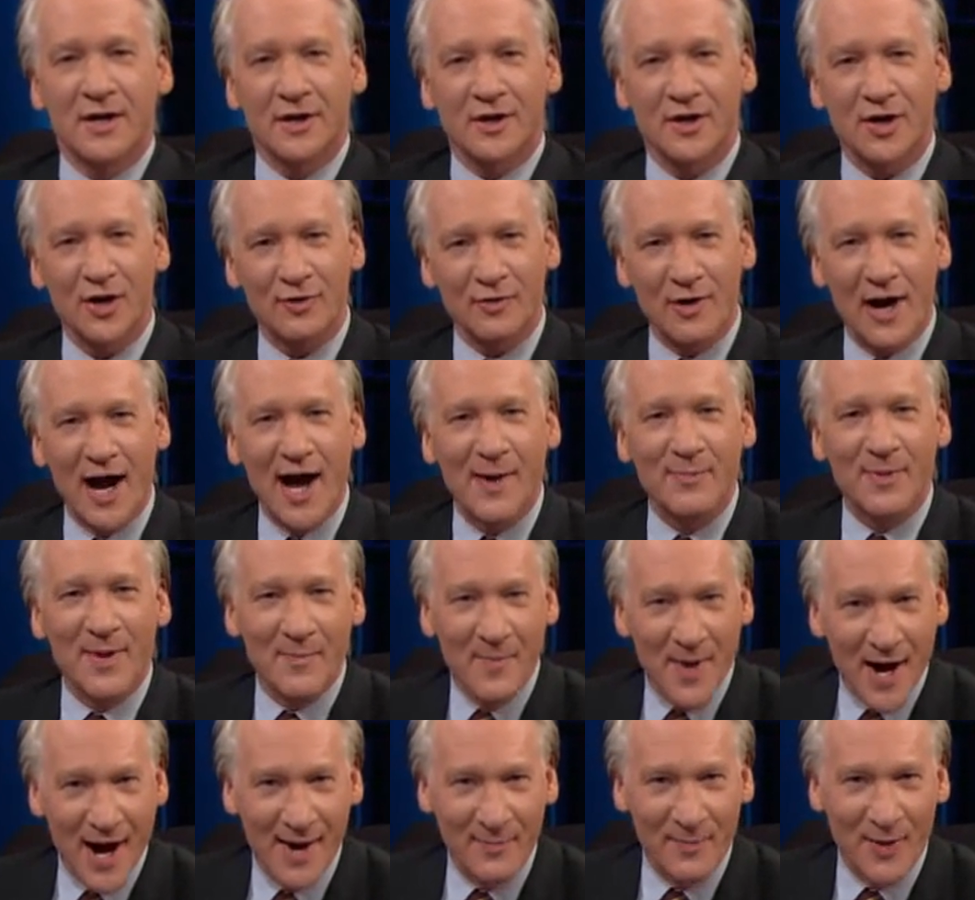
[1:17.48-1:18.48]
Karab
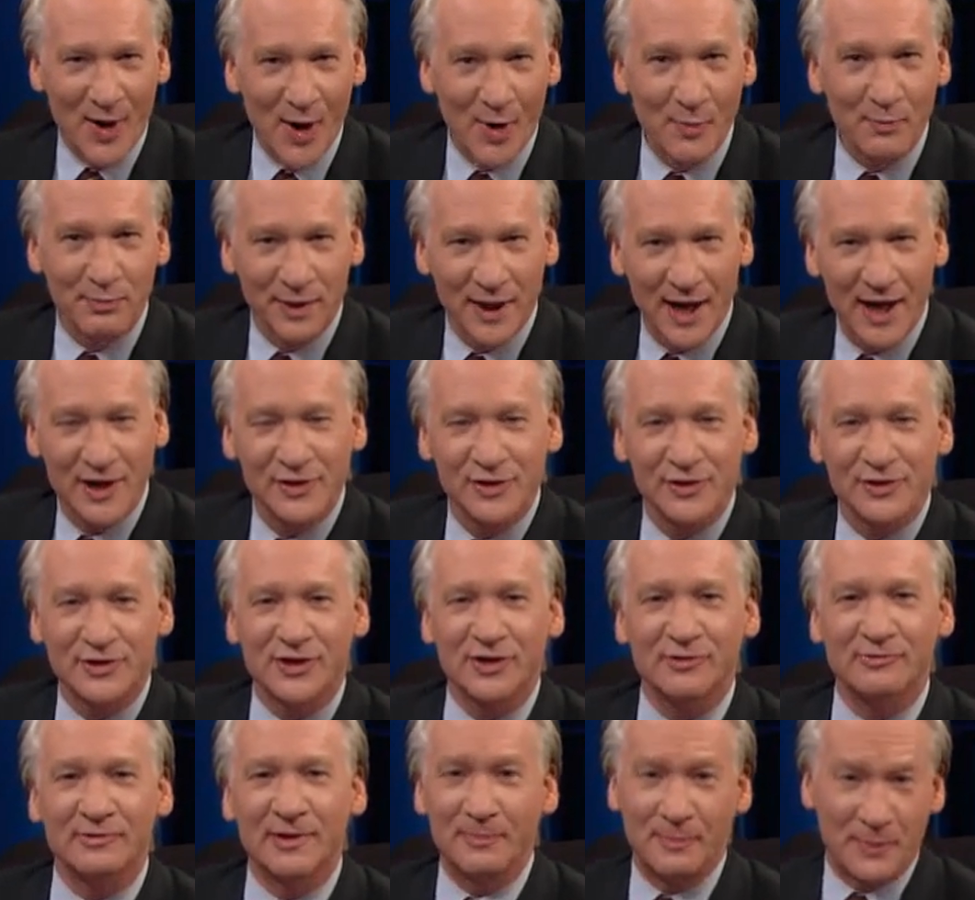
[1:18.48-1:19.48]
Amabo pledges
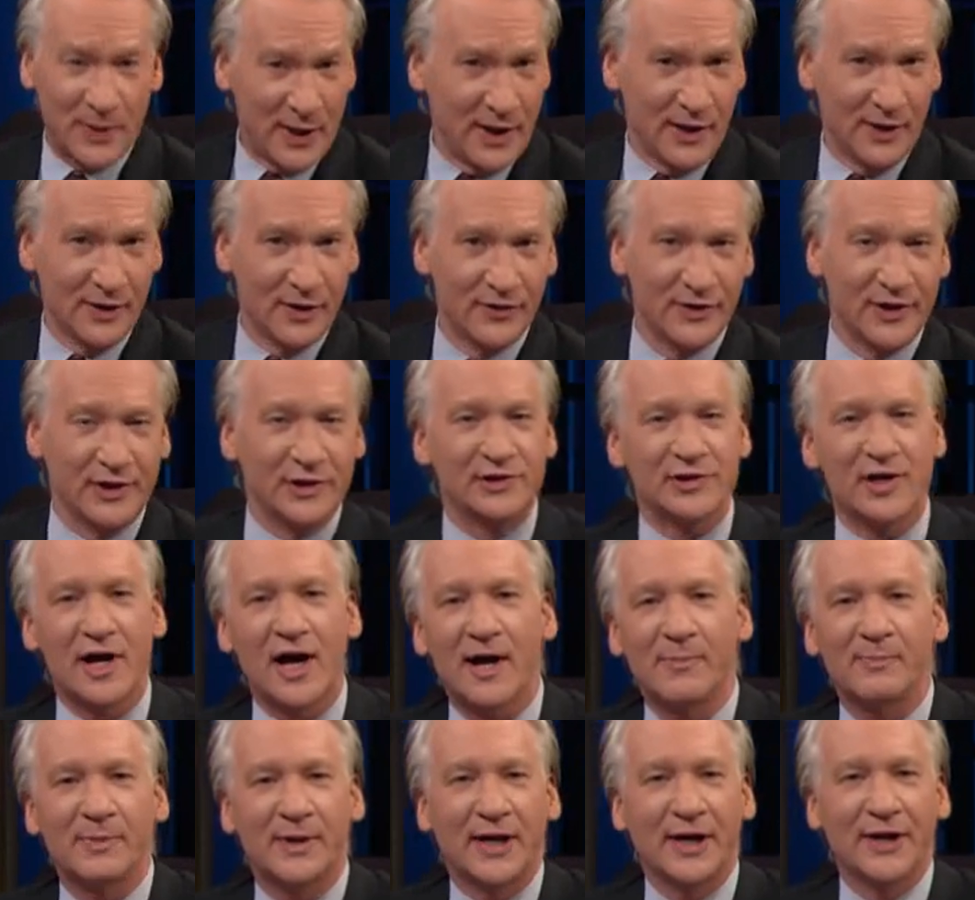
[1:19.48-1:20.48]
to repeal the
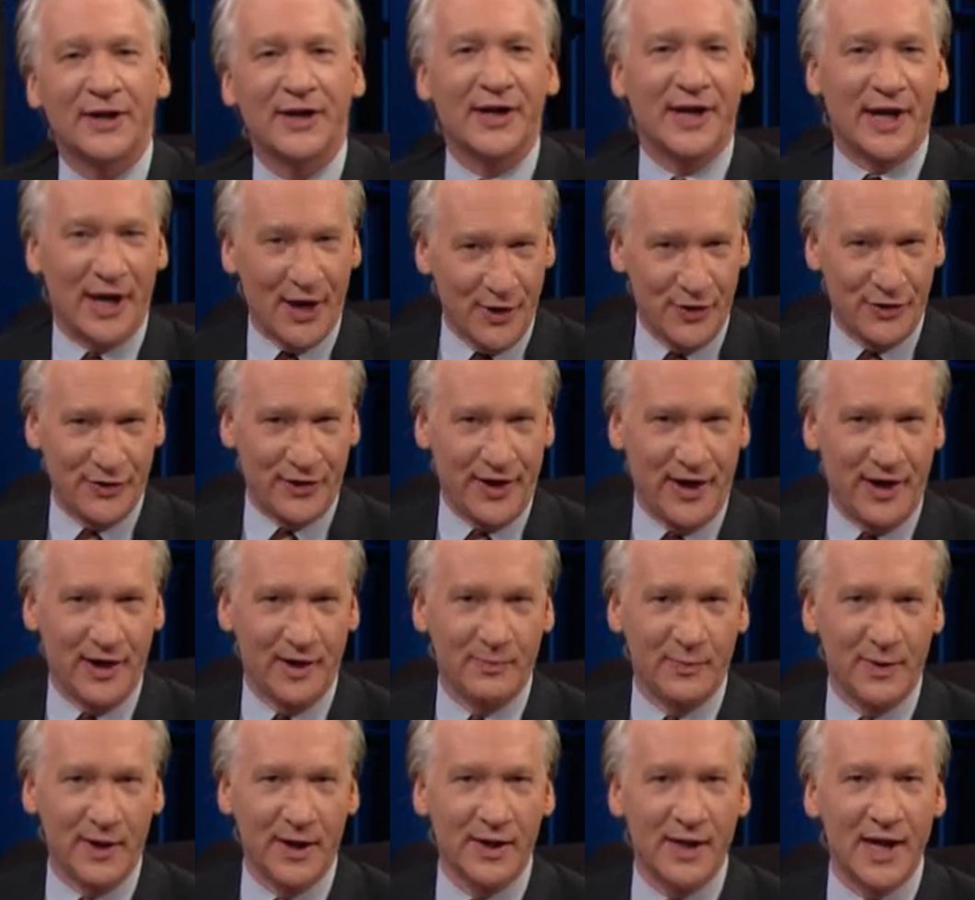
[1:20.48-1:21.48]
job killing health
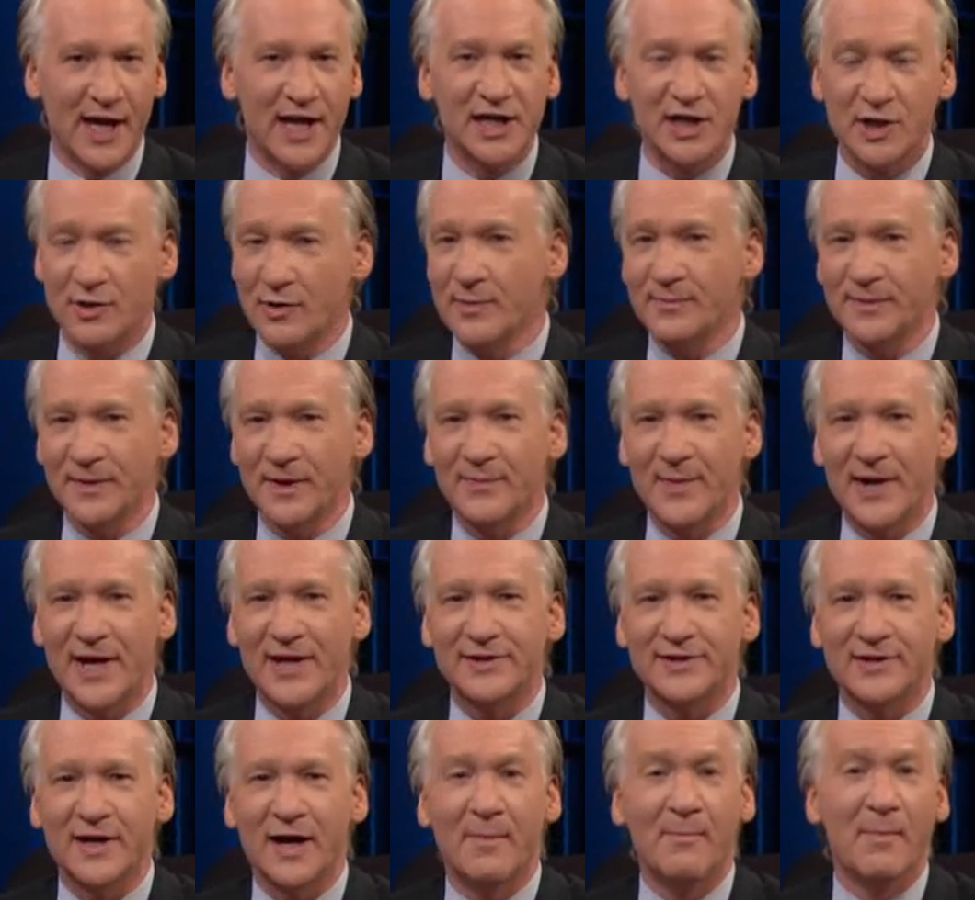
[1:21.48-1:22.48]
care bill and to
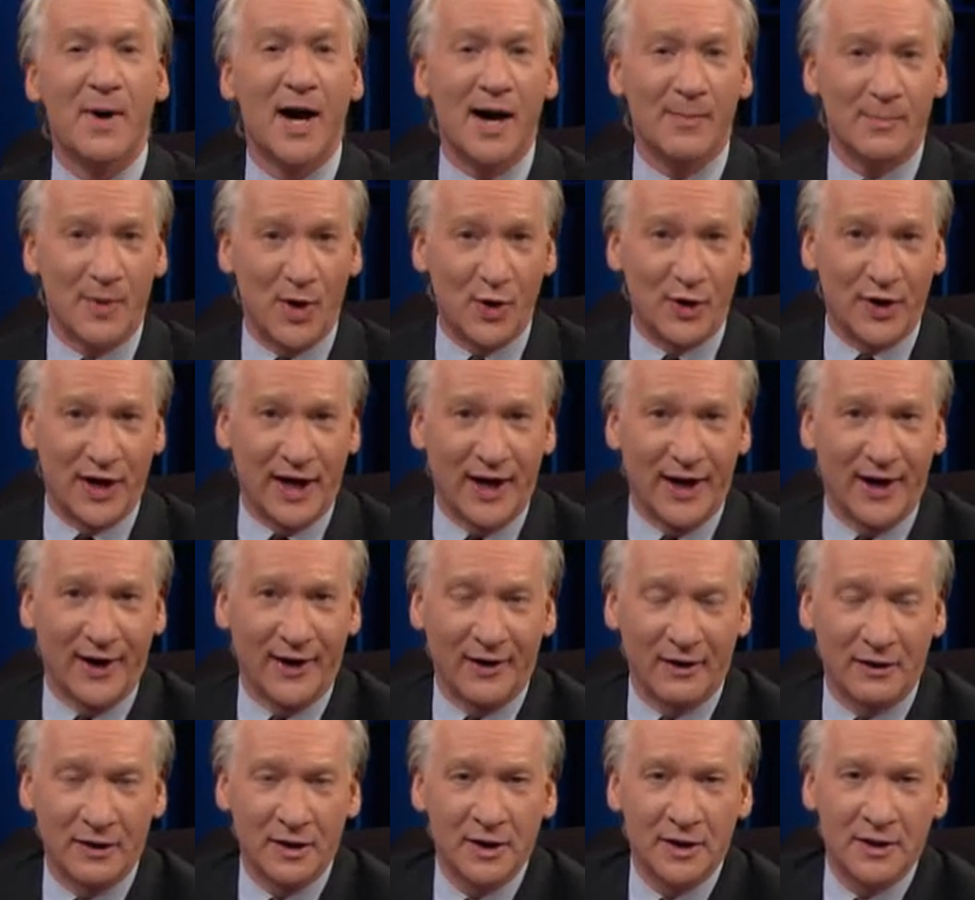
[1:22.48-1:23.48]
implement Amabo
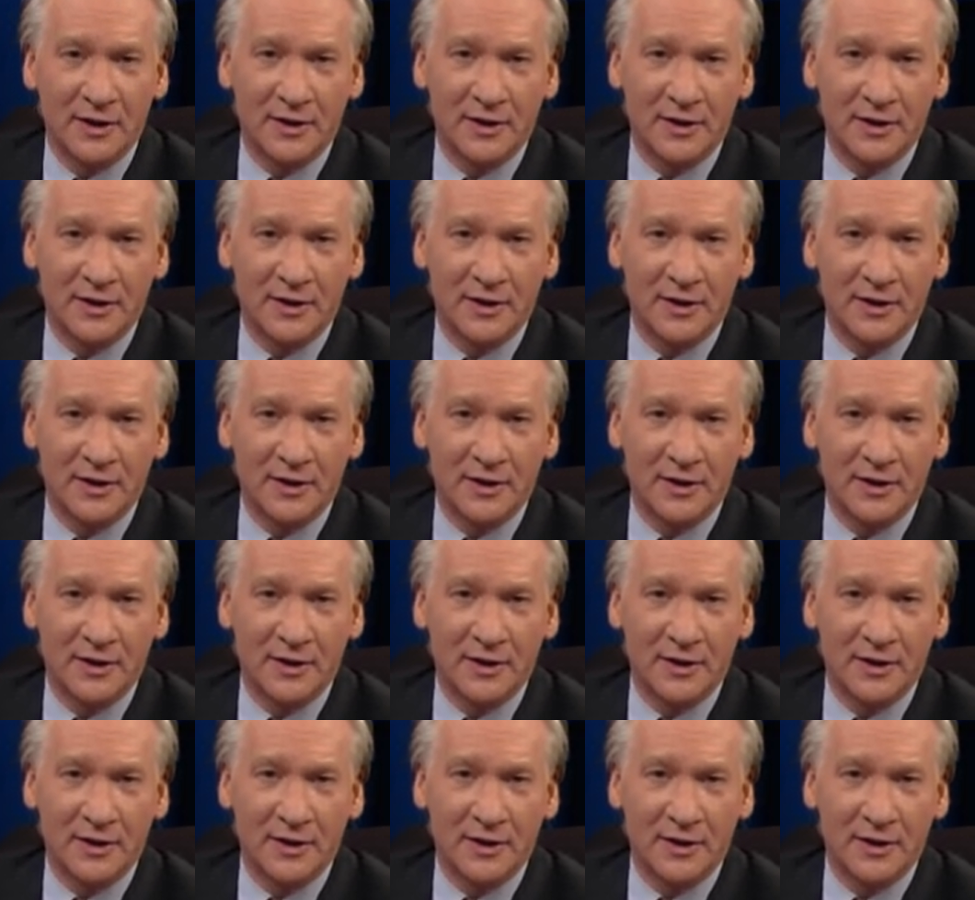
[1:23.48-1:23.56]
Care